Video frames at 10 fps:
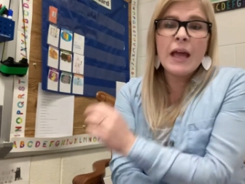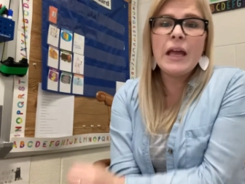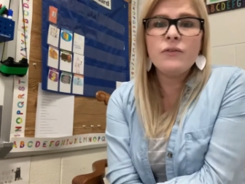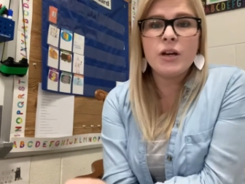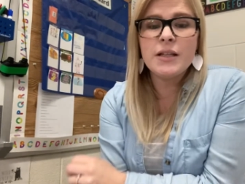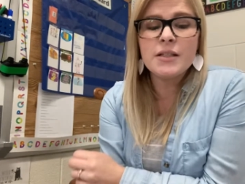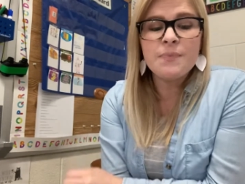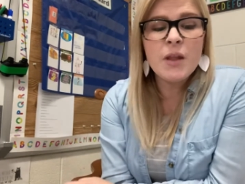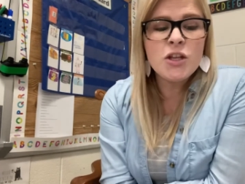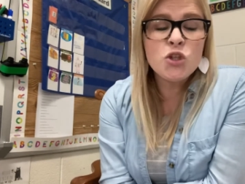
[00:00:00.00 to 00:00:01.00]
Okay friends,
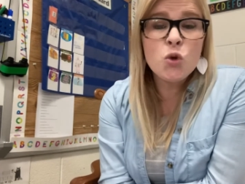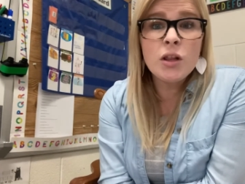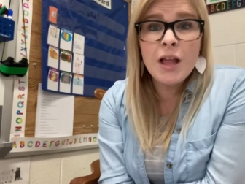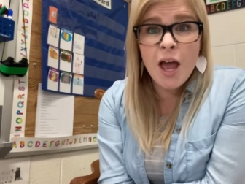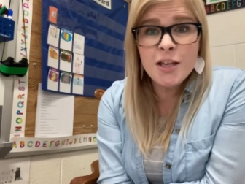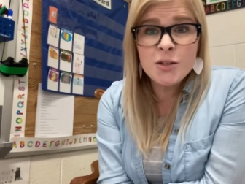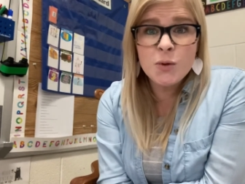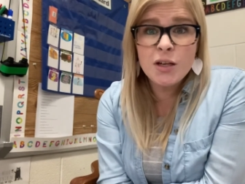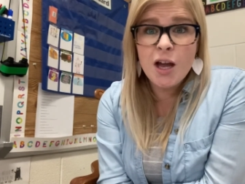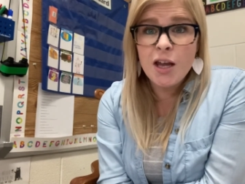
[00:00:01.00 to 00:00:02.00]
so last
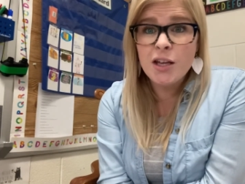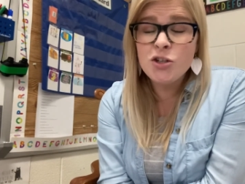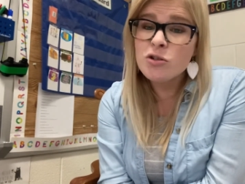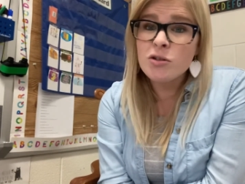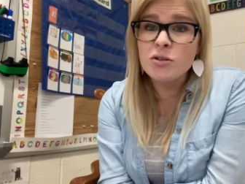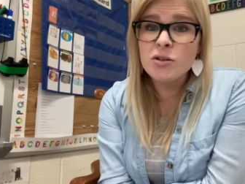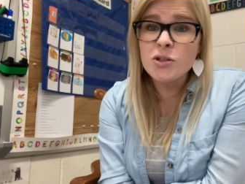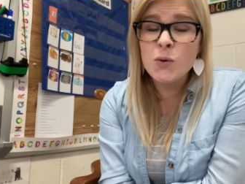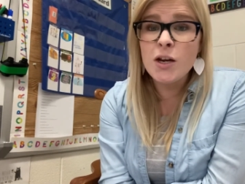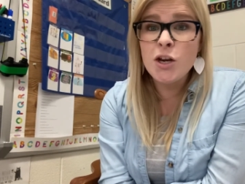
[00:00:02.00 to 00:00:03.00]
week I introduced you
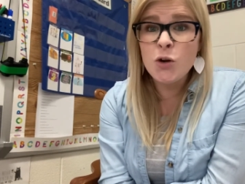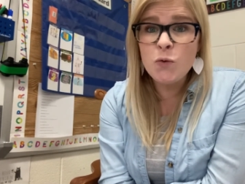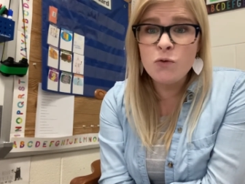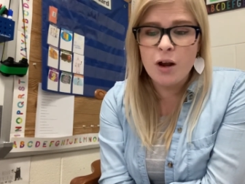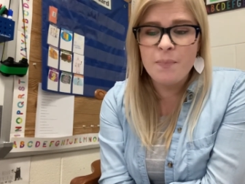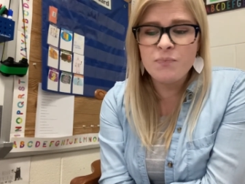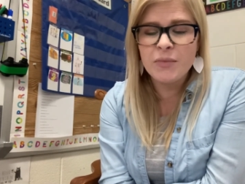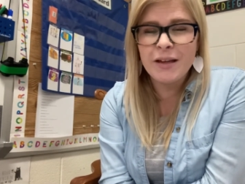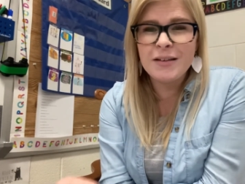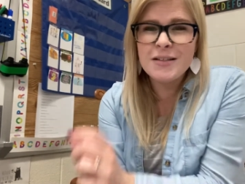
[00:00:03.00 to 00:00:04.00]
to a new friend
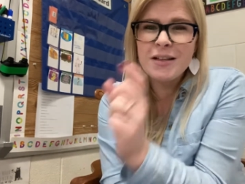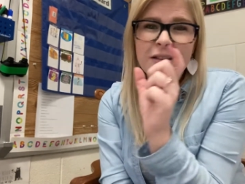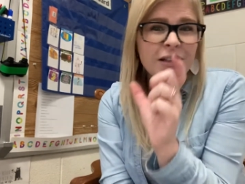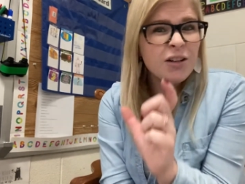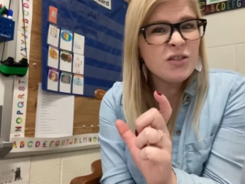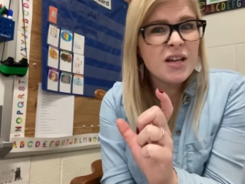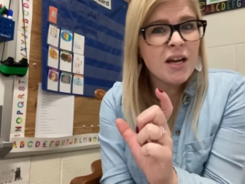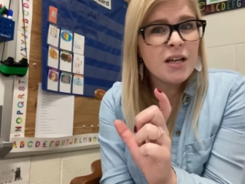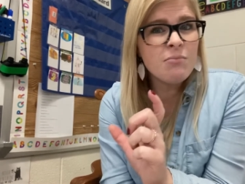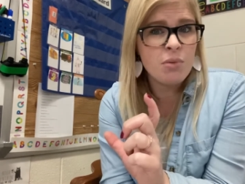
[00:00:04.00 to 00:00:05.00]
and he's a little
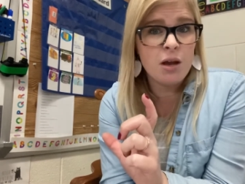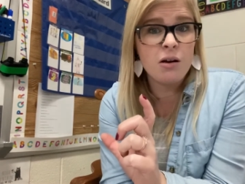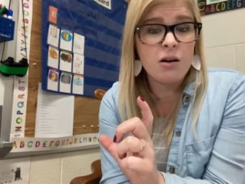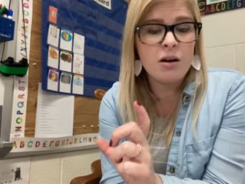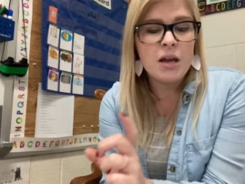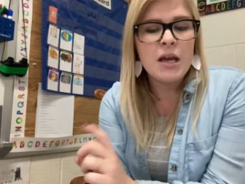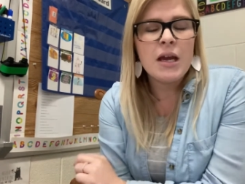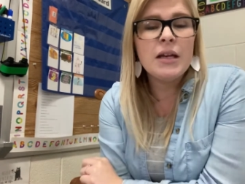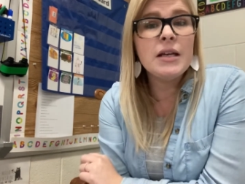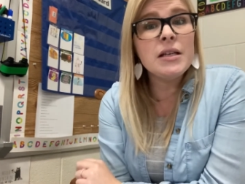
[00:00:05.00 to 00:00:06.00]
tiny bear
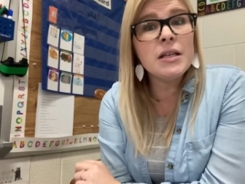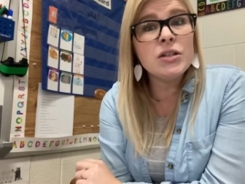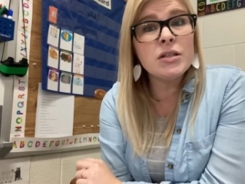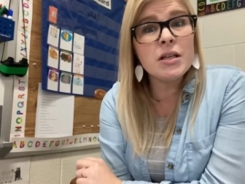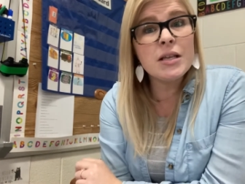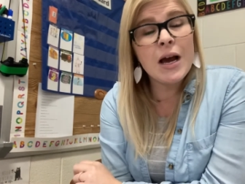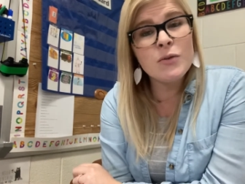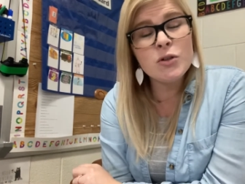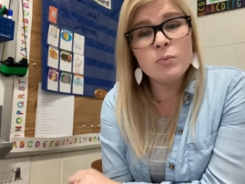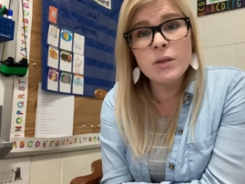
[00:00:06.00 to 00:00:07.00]
and he teaches us how
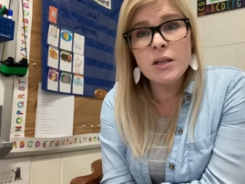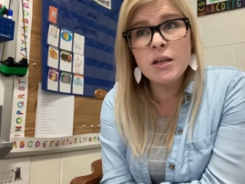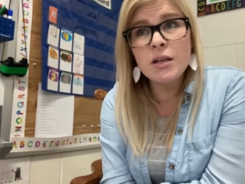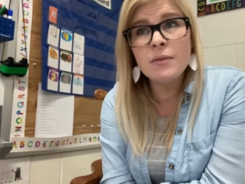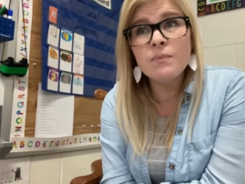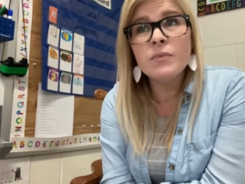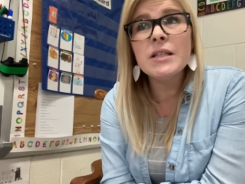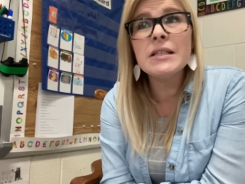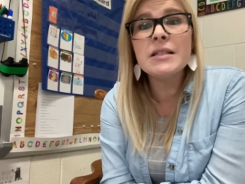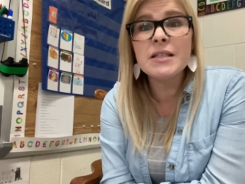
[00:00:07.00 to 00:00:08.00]
to be
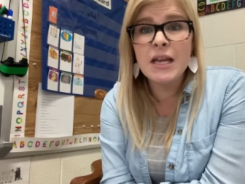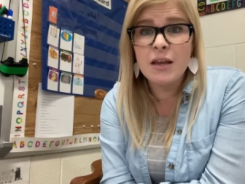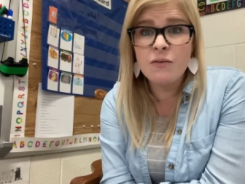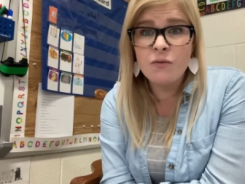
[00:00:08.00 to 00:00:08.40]
safe